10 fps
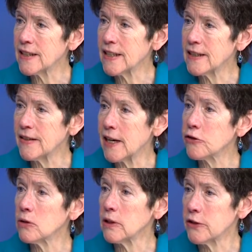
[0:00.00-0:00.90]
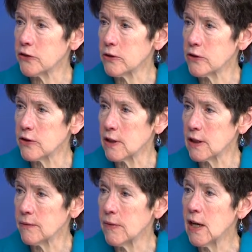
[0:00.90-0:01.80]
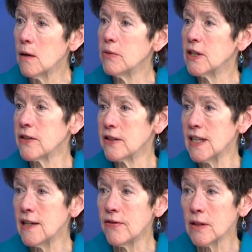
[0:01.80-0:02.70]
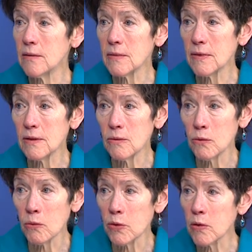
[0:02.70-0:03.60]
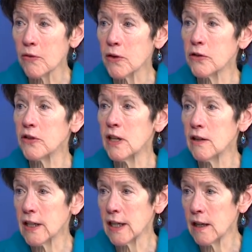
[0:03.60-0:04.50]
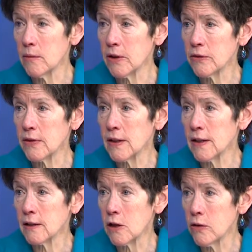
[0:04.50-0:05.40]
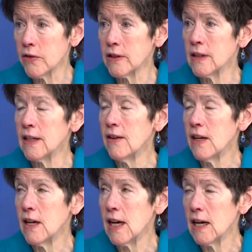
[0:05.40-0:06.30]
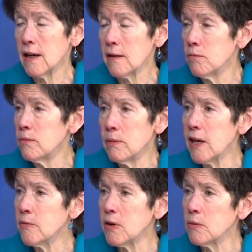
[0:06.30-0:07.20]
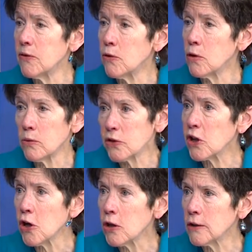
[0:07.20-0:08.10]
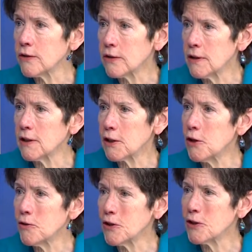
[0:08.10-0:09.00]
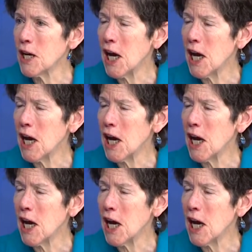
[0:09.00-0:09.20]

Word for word: a natural history study, because even when we were first hearing about uh, COVID, Uh, may have been before it was called uh, COVID,